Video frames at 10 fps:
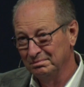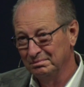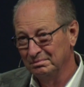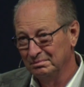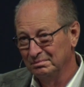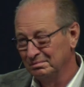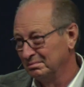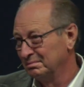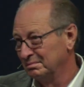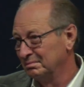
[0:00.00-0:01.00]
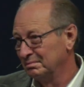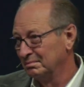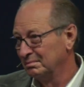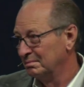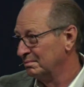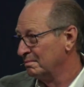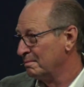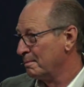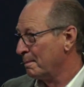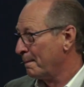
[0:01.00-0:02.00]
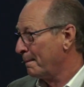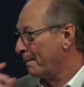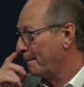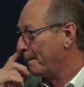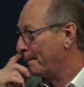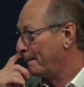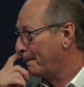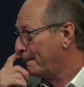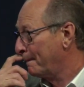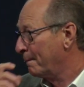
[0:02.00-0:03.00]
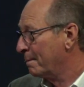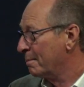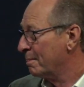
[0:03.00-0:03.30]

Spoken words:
Nobody speaks.